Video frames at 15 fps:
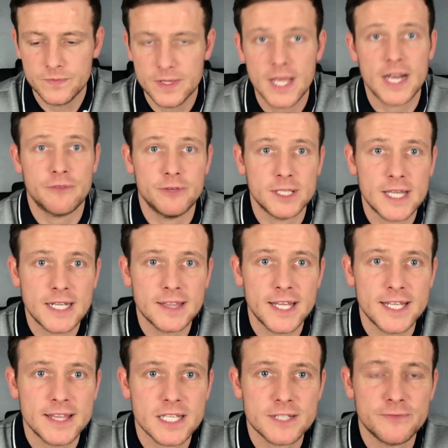and if you did
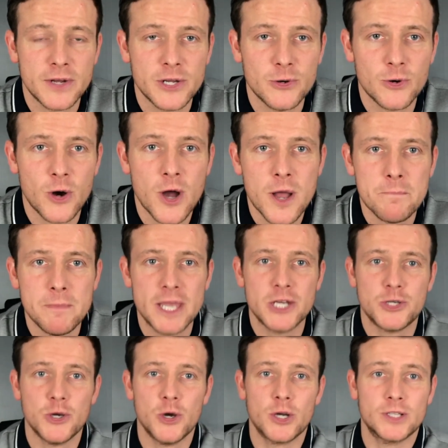like this video, make
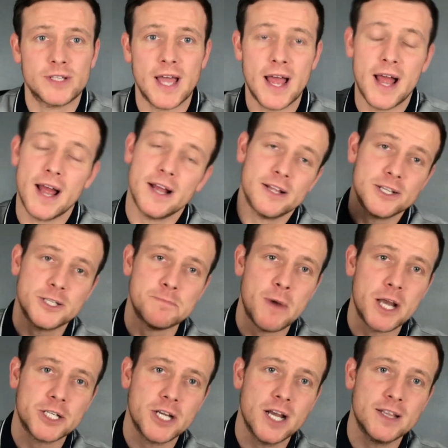sure to
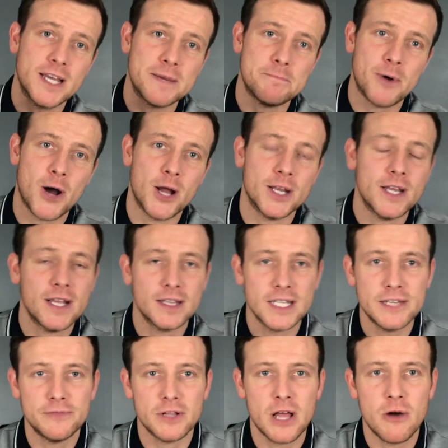smash that like button,
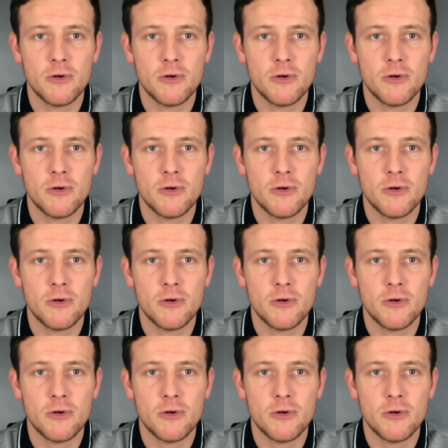leave a little